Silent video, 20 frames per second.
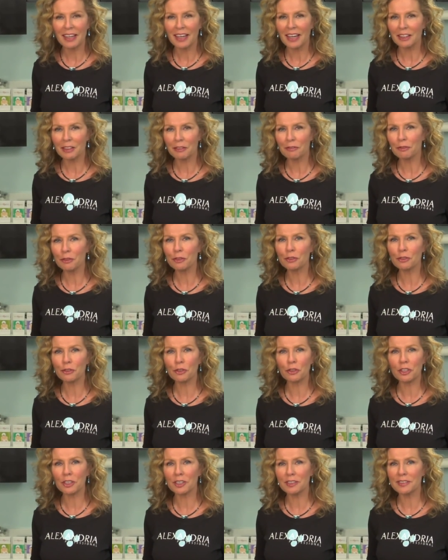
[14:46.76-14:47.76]
And the Full
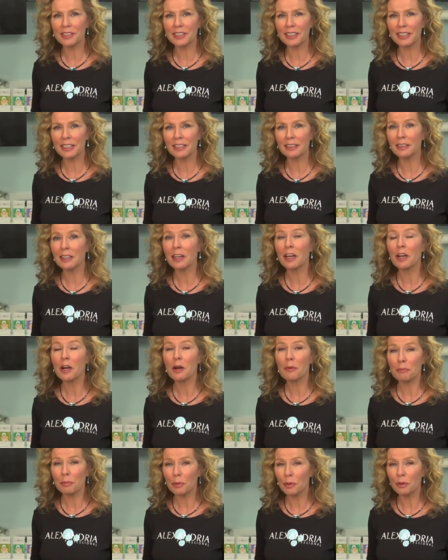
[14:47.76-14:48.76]
Circle of Skin
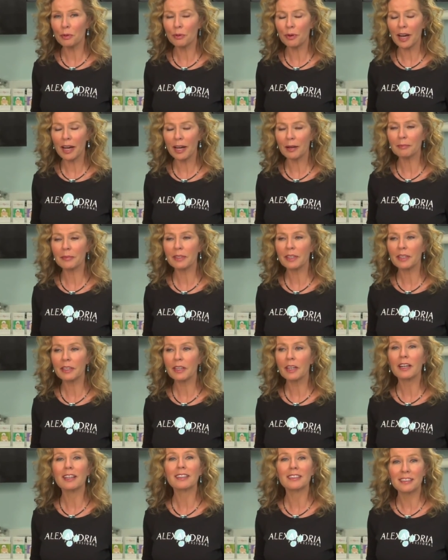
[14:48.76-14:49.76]
program
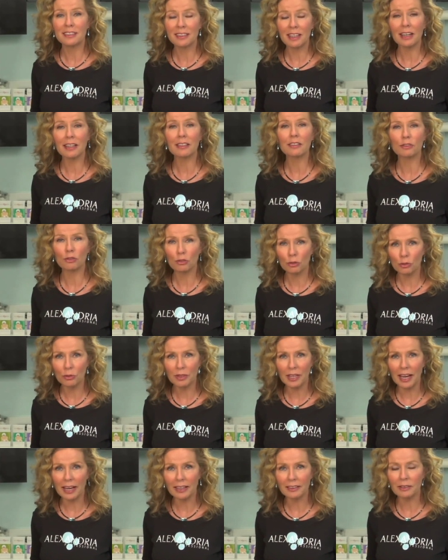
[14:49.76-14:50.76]
does do
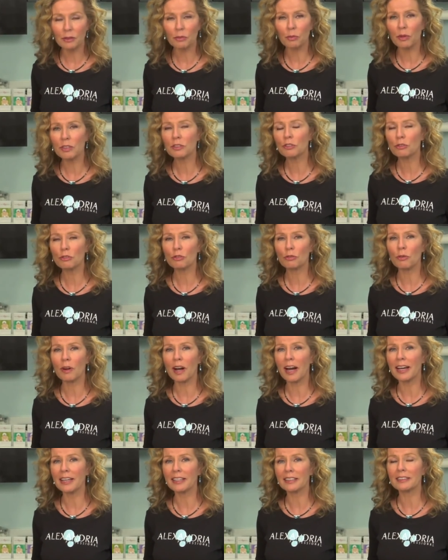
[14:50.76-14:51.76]
that. Once you
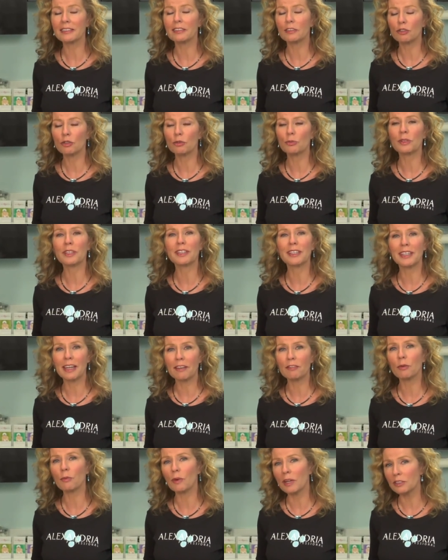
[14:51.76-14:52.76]
try it, you will
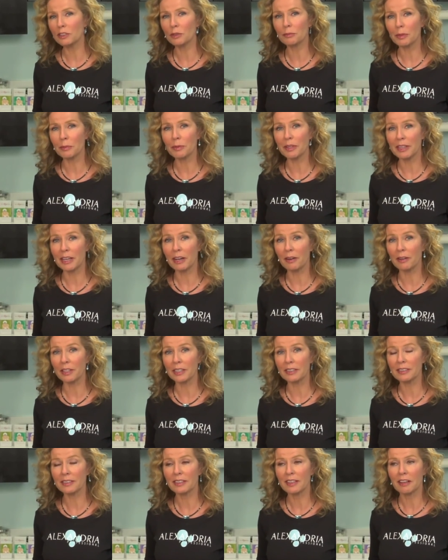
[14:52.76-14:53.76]
never want to be without
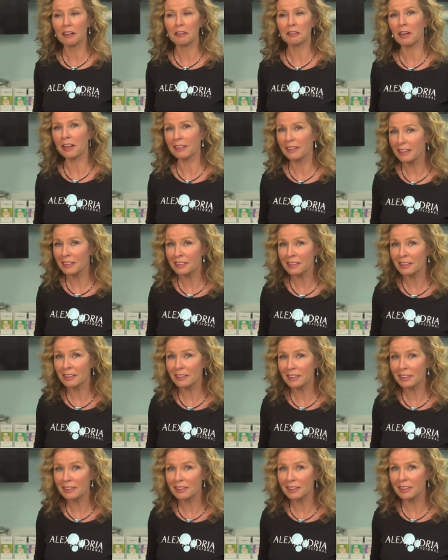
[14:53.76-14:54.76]
it. Not that it's
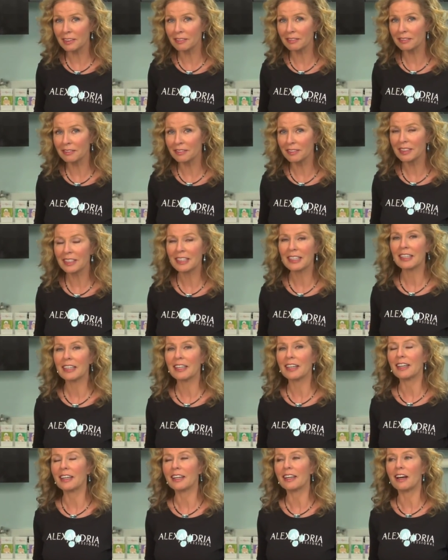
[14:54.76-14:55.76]
addictive,
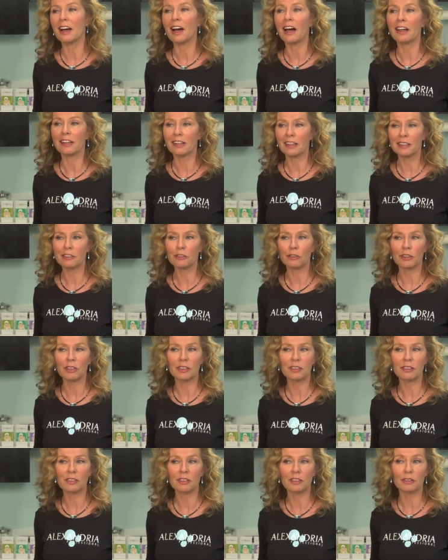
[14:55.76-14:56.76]
unless you
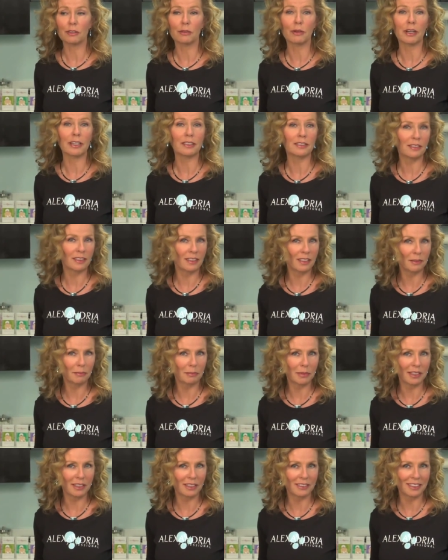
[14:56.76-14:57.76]
consider great skin
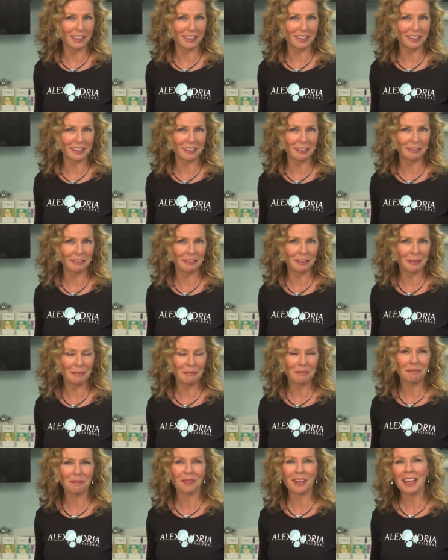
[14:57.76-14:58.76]
being addictive.
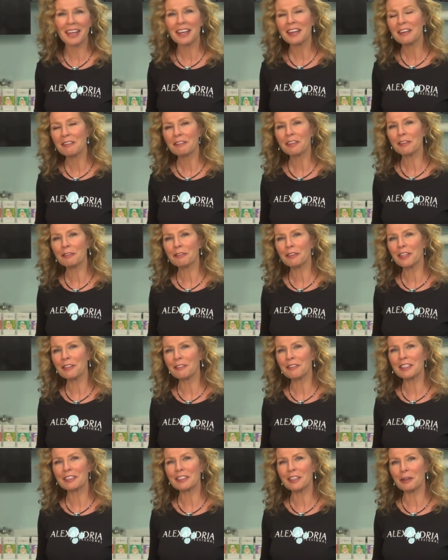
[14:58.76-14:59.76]
Feel free to
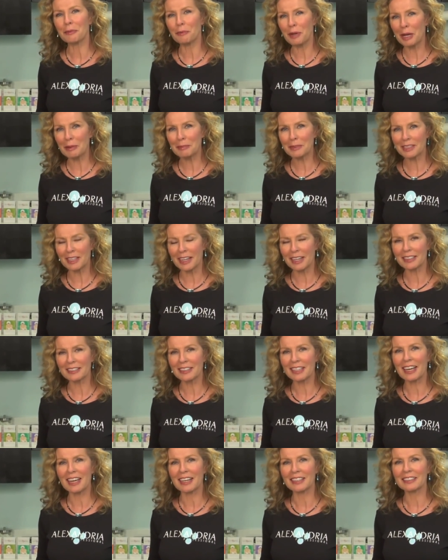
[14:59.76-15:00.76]
visit our website
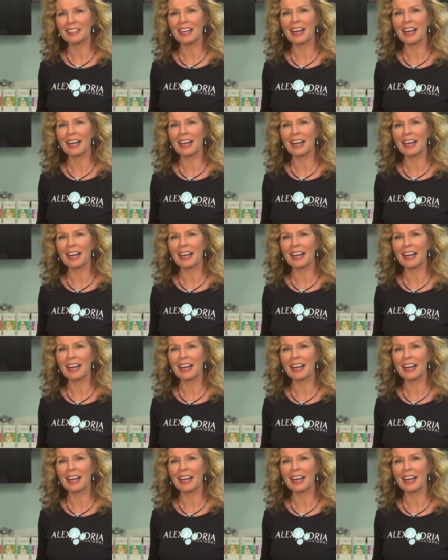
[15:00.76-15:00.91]
at